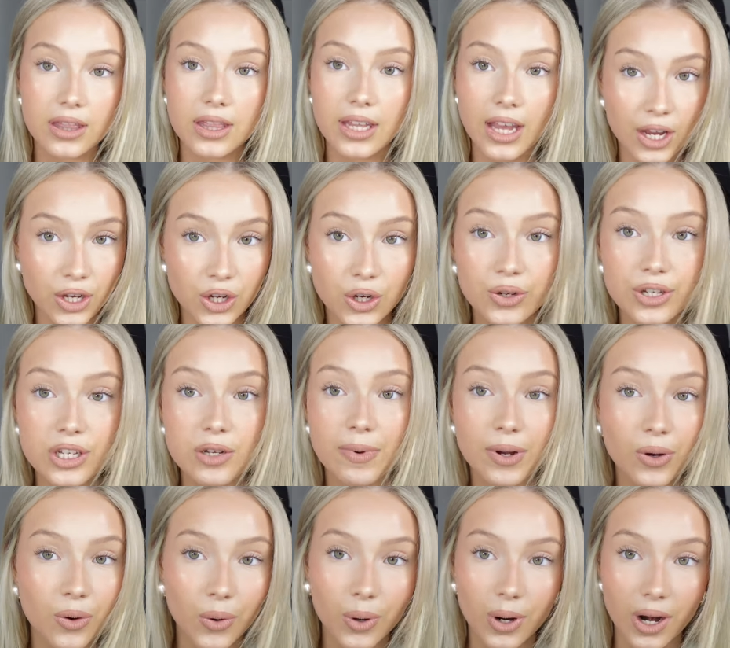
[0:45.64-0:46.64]
it used to be
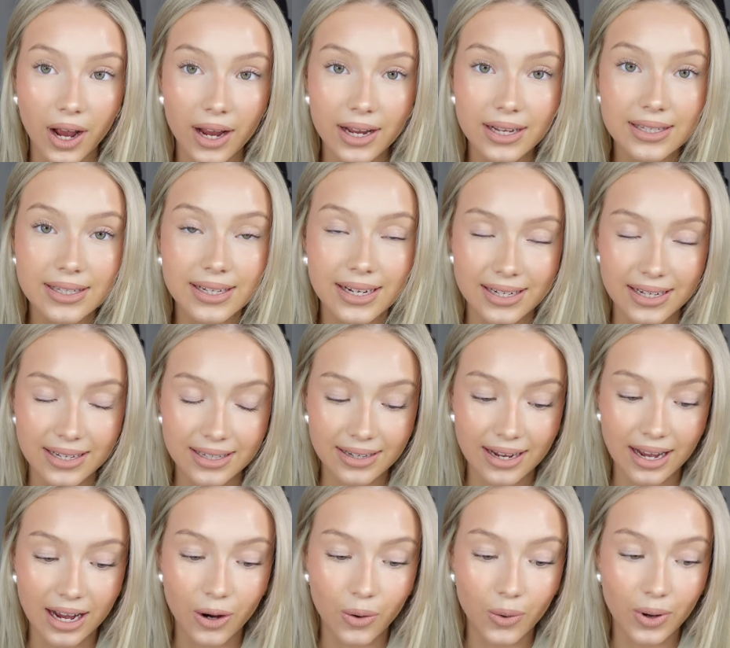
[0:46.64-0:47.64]
organized. It is
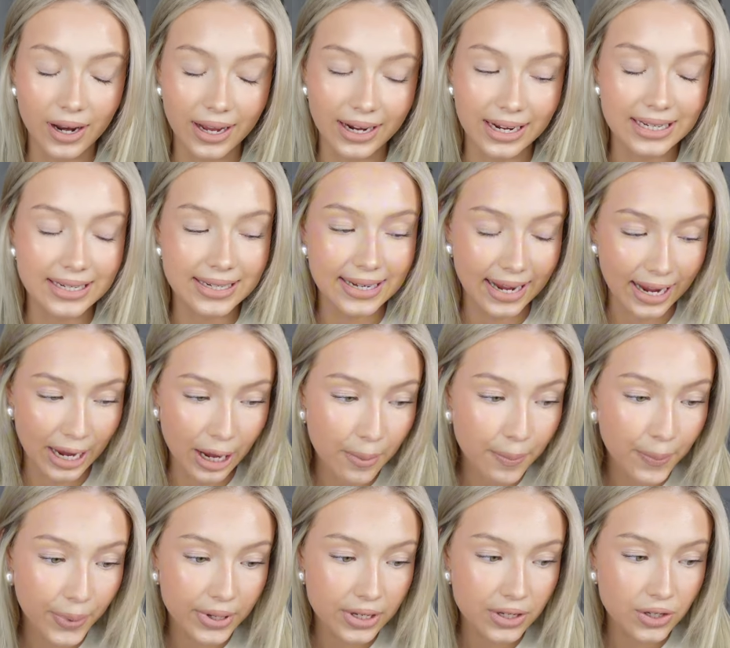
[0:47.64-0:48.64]
now like a
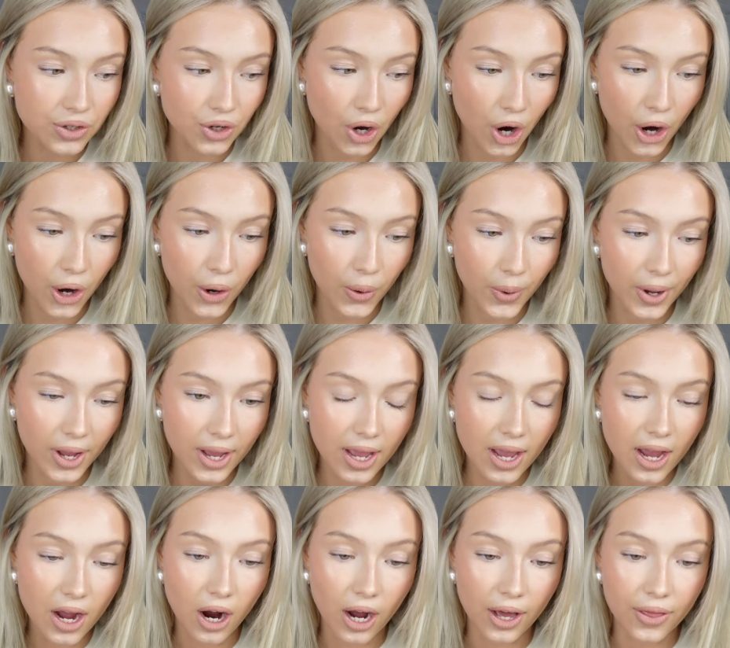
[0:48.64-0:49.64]
tip. So
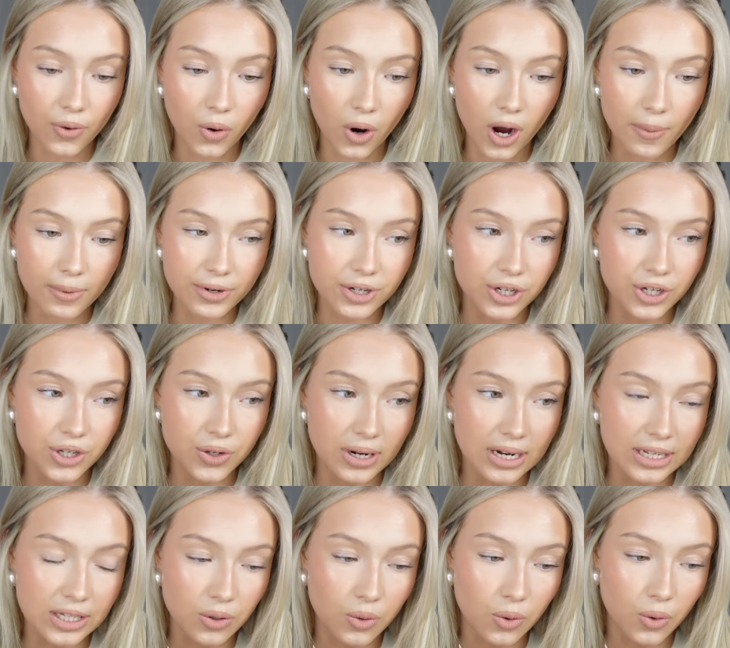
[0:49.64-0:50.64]
I thought I would just do a
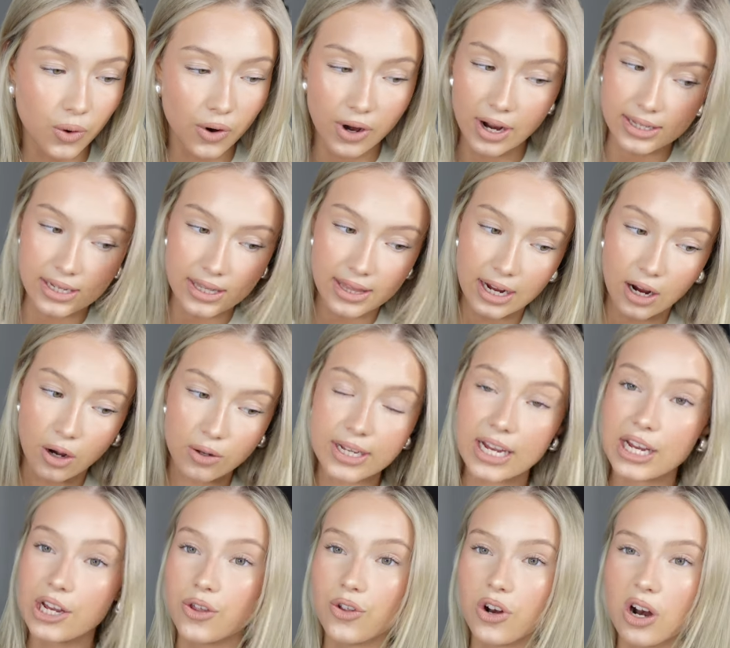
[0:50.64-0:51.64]
little organizing thing. I'll
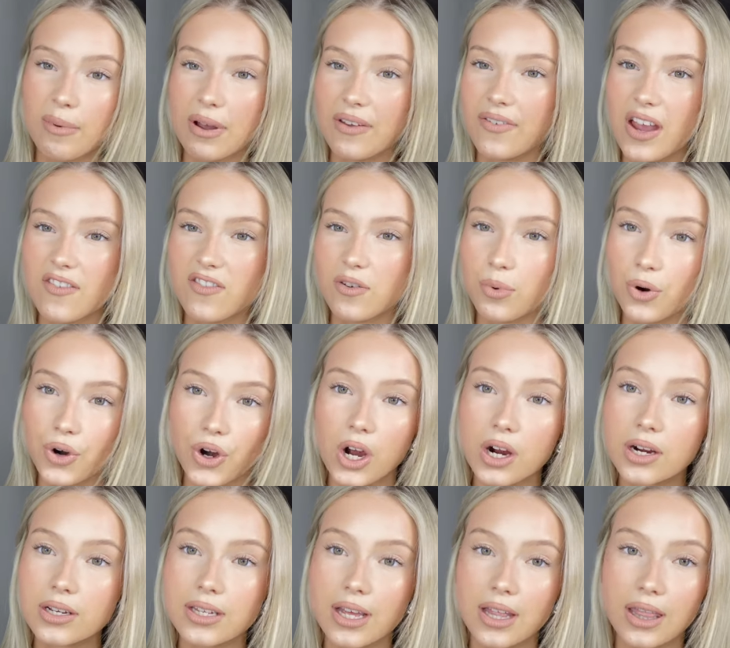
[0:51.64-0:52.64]
take you through like my favorite
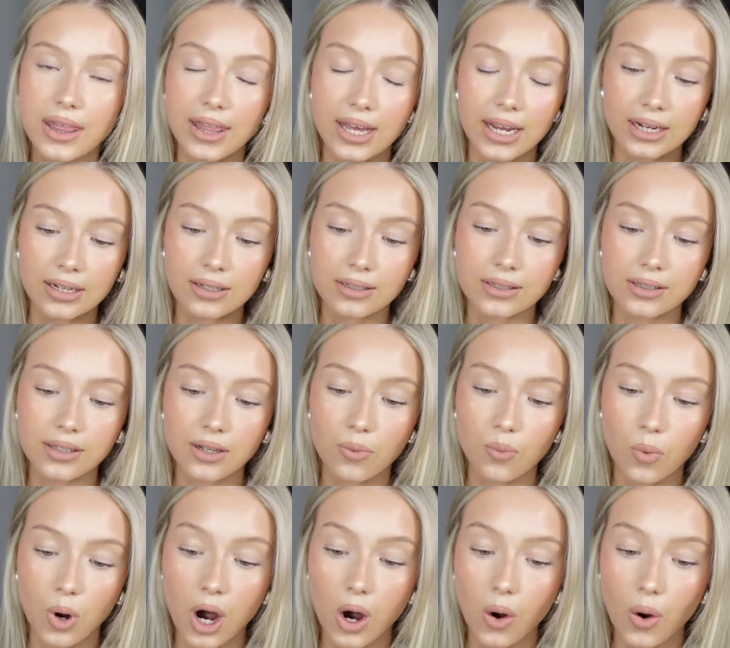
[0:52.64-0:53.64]
products and things
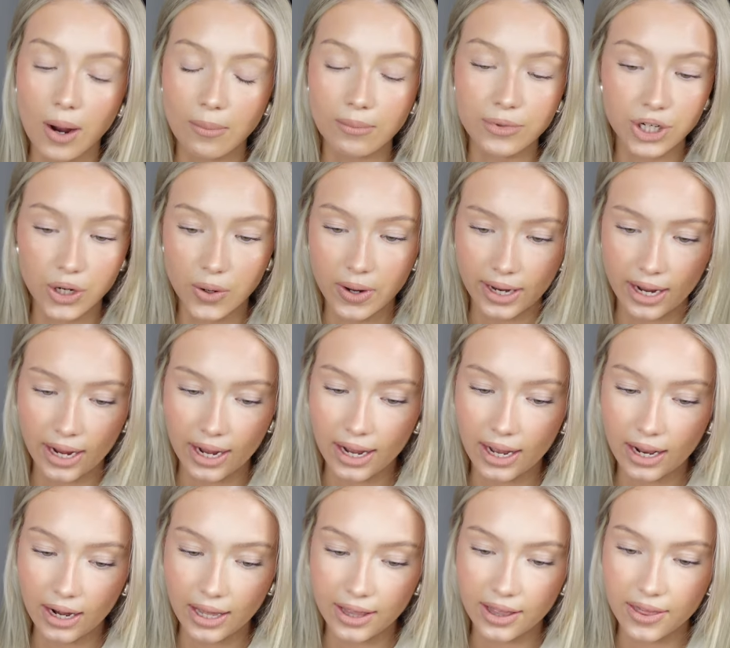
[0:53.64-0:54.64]
while I'm doing
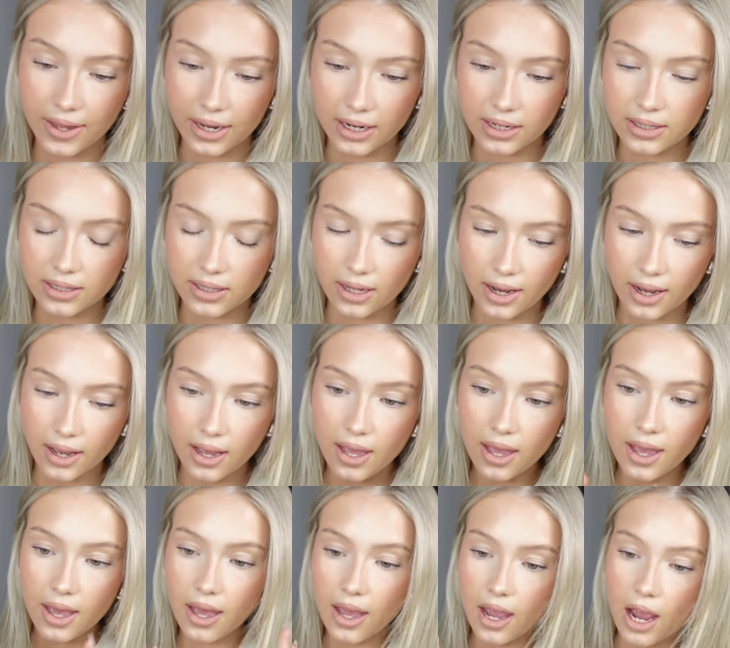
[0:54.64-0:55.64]
it, like the things that
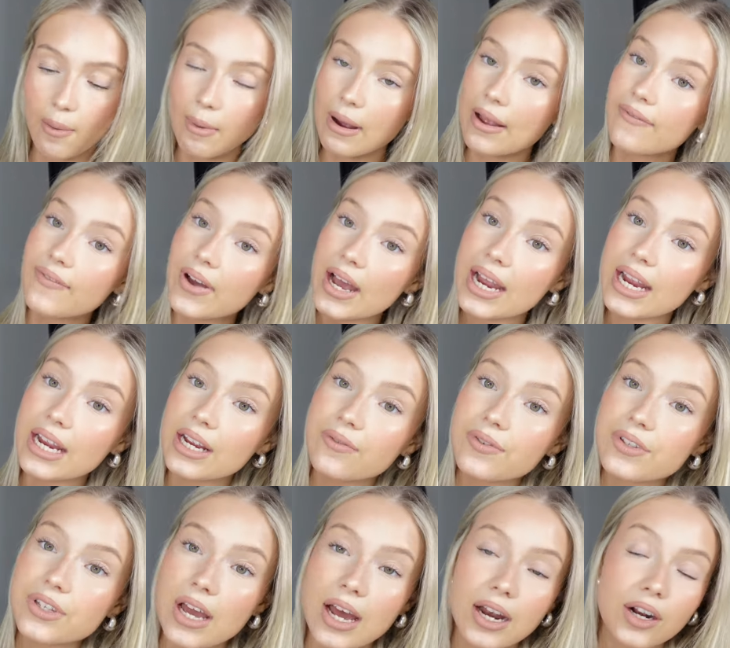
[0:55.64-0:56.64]
my
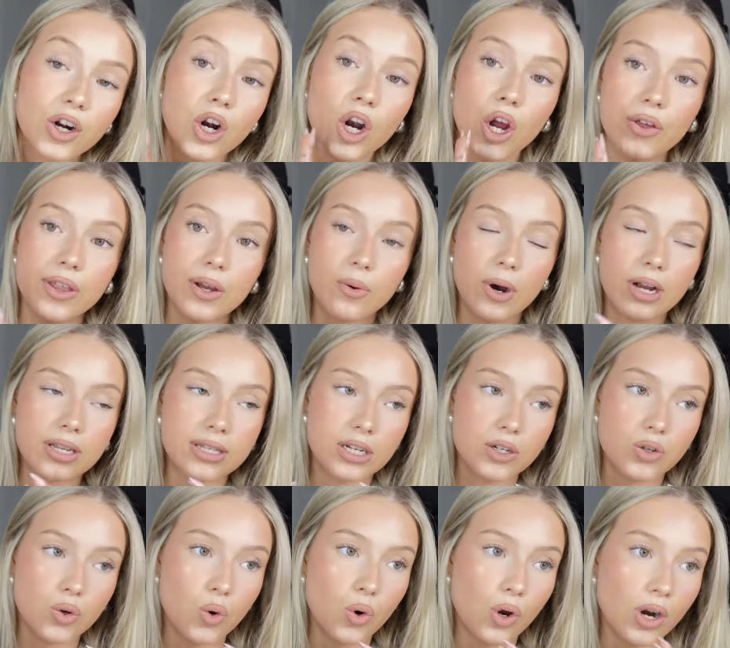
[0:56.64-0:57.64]
faves, and clothing wise, I need
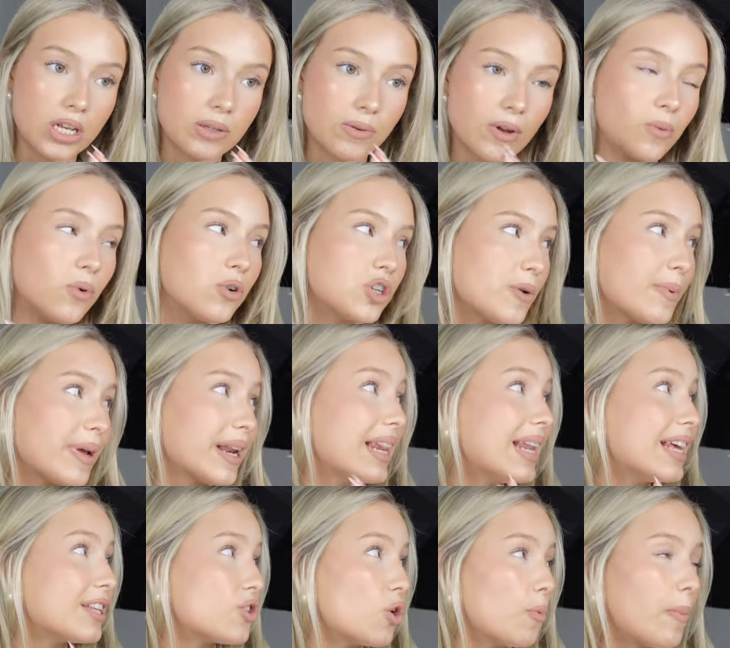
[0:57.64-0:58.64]
to organize my wardrobe a
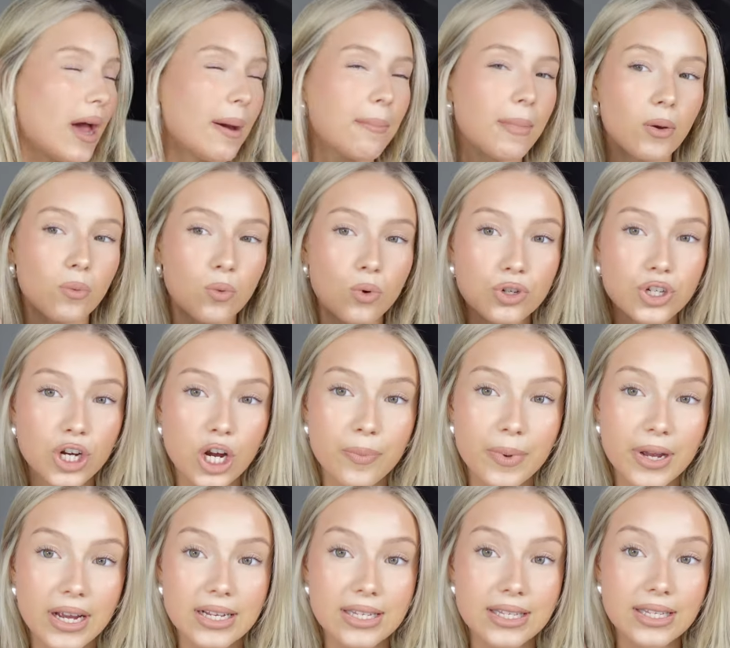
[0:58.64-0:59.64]
little bit. My wardrobe
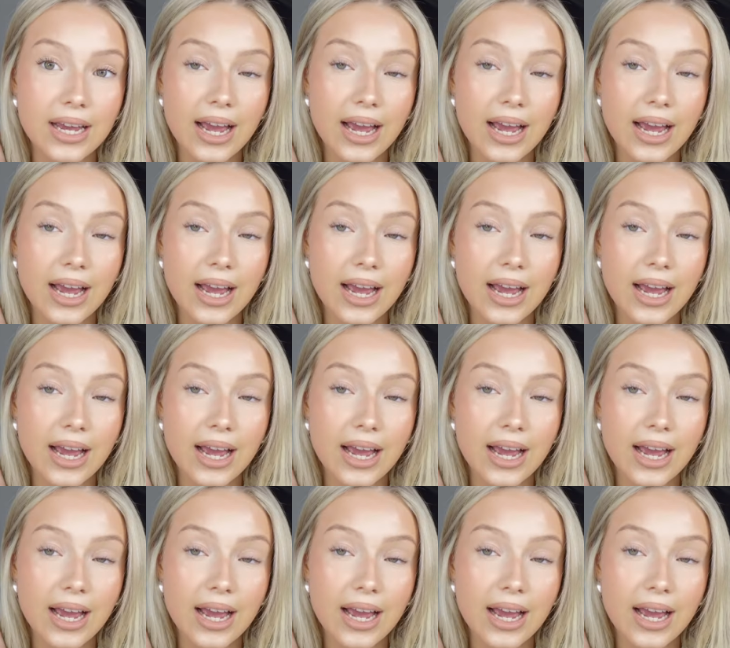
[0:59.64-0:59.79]
is